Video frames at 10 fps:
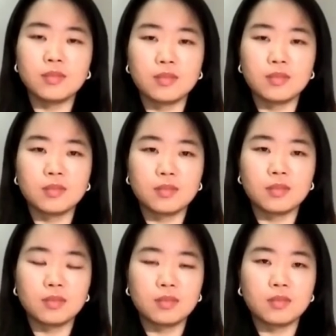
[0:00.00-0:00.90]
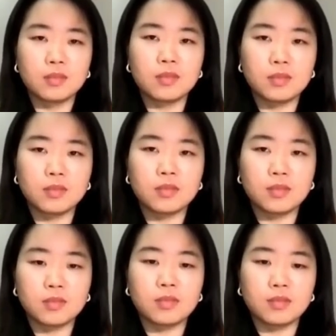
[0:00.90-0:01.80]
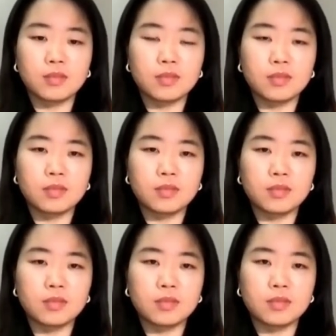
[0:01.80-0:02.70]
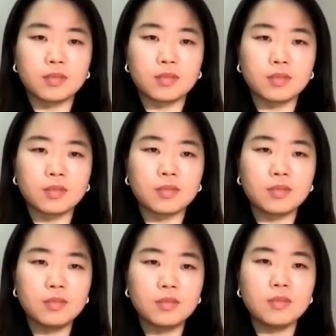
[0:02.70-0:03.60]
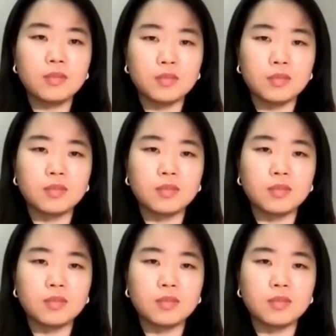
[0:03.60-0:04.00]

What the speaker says: (silent)